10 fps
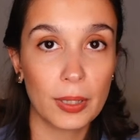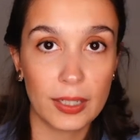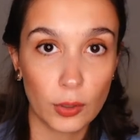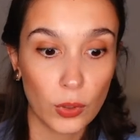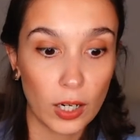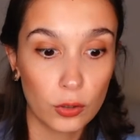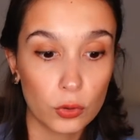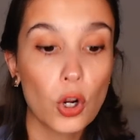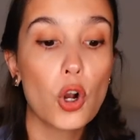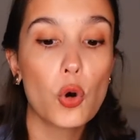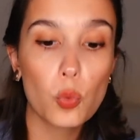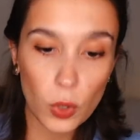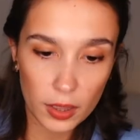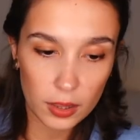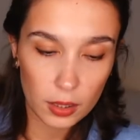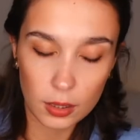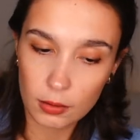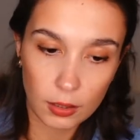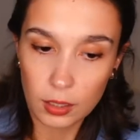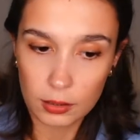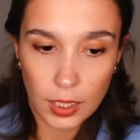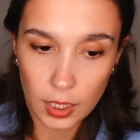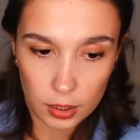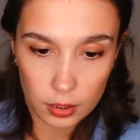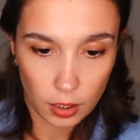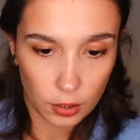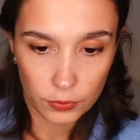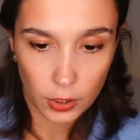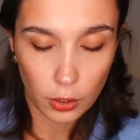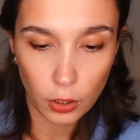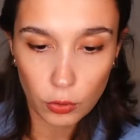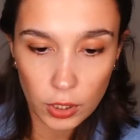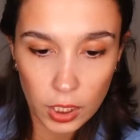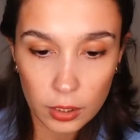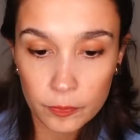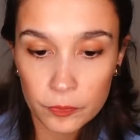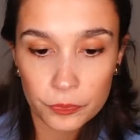playing around with the cut of the clothing,